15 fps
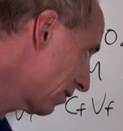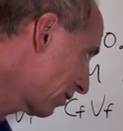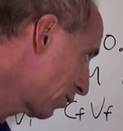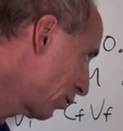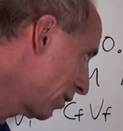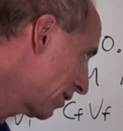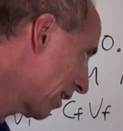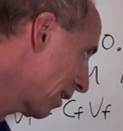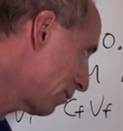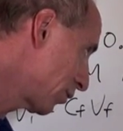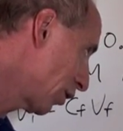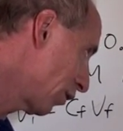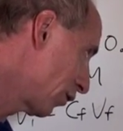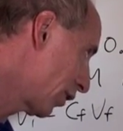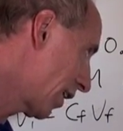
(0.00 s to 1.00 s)
this three
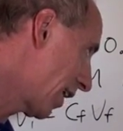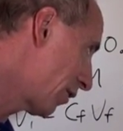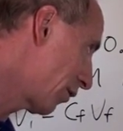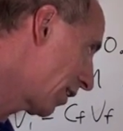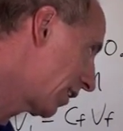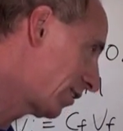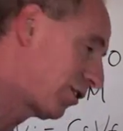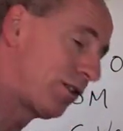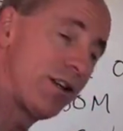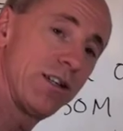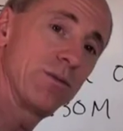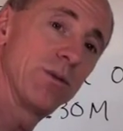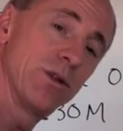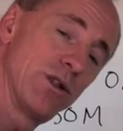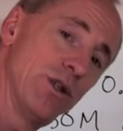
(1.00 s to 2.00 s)
times over and writing 0
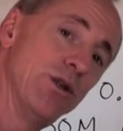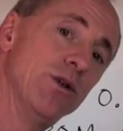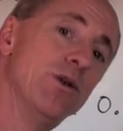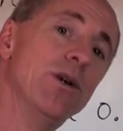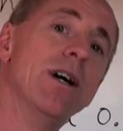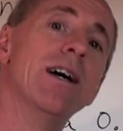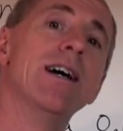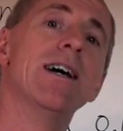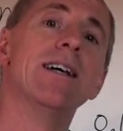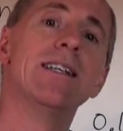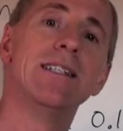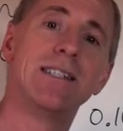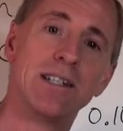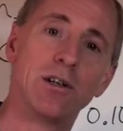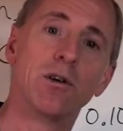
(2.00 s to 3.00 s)
decimal two
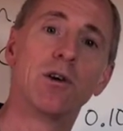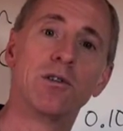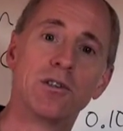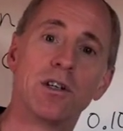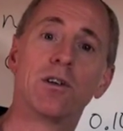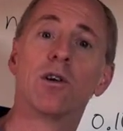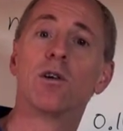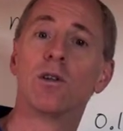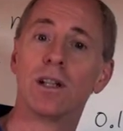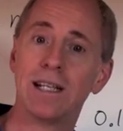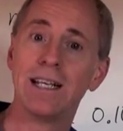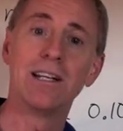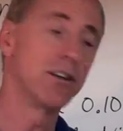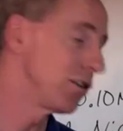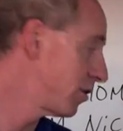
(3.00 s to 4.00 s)
zero zero
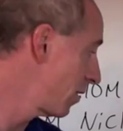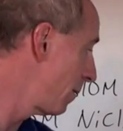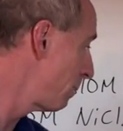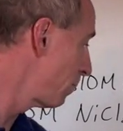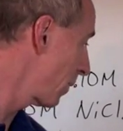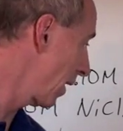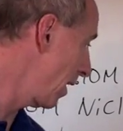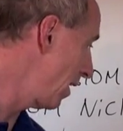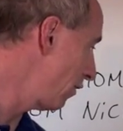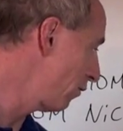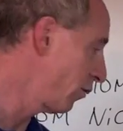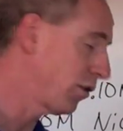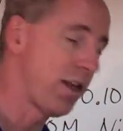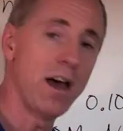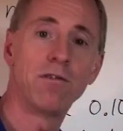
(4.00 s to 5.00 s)
liters
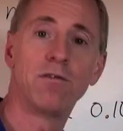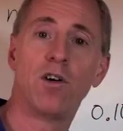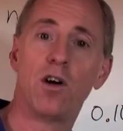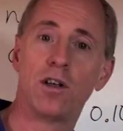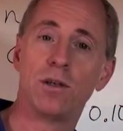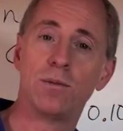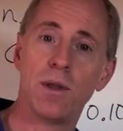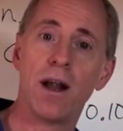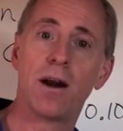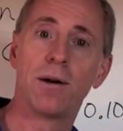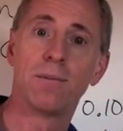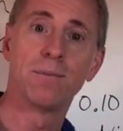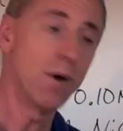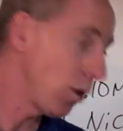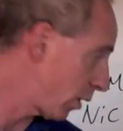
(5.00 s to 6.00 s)
in for that volume there.
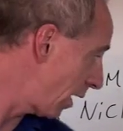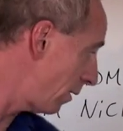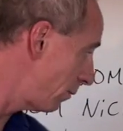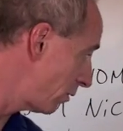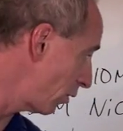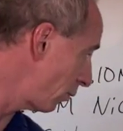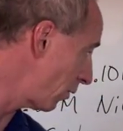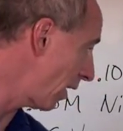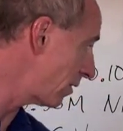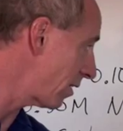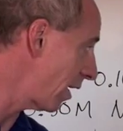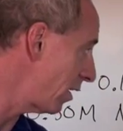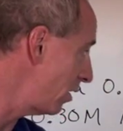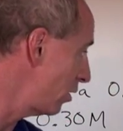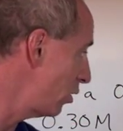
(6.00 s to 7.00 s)
Okay, so
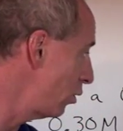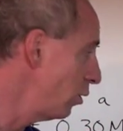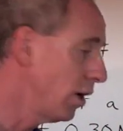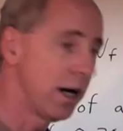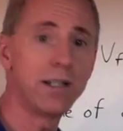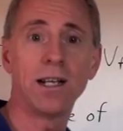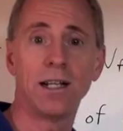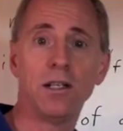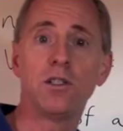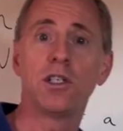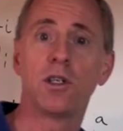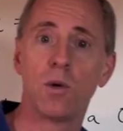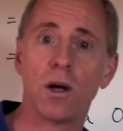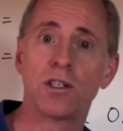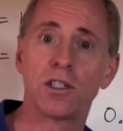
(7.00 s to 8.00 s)
that's how you do a
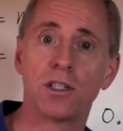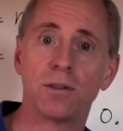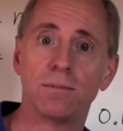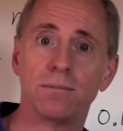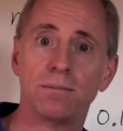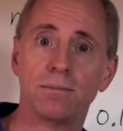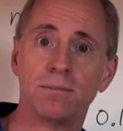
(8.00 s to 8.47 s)
dilution question.